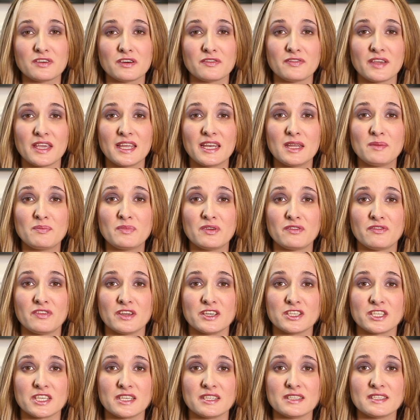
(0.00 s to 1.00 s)
of any
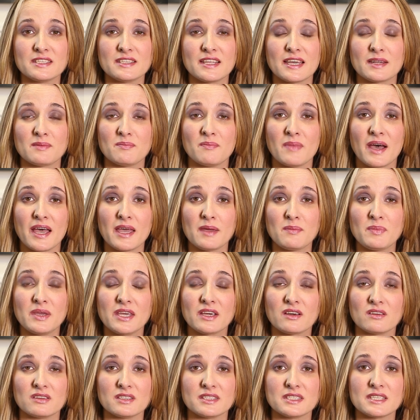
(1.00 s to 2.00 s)
provisions that may be
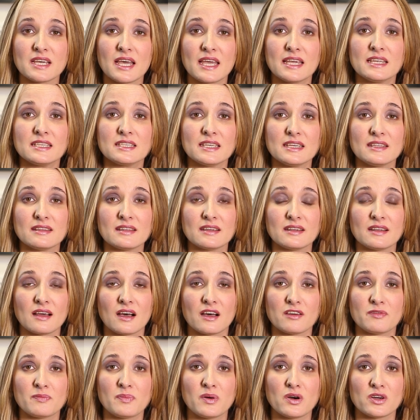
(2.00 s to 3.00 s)
contained in the
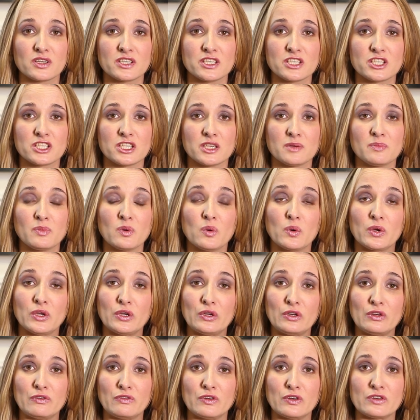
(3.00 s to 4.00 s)
life partnership or
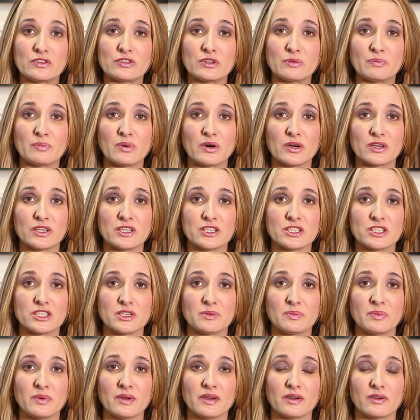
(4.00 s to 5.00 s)
universal
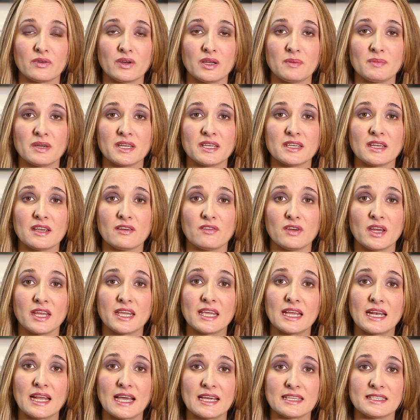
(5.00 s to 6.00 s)
partnership agreement
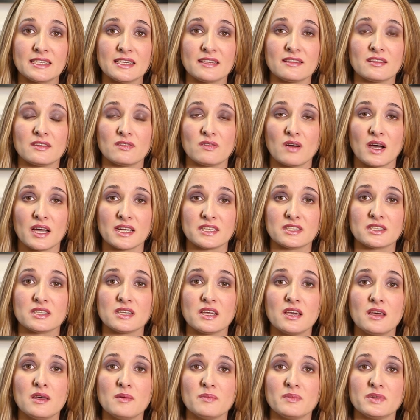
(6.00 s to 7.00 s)
regulating the rights
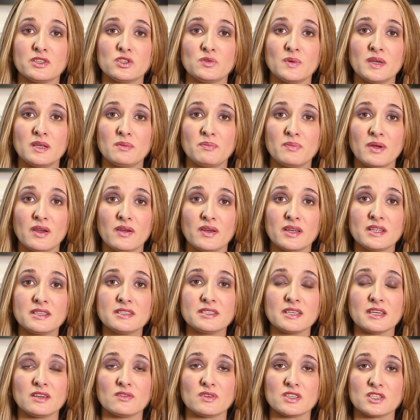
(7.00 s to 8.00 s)
between
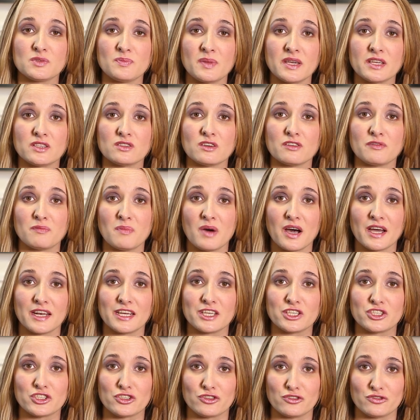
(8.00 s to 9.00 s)
parents in respect of
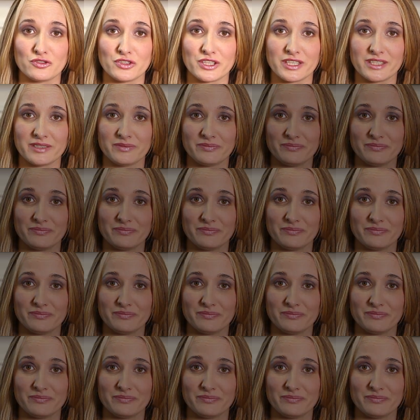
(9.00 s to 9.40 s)
minor children.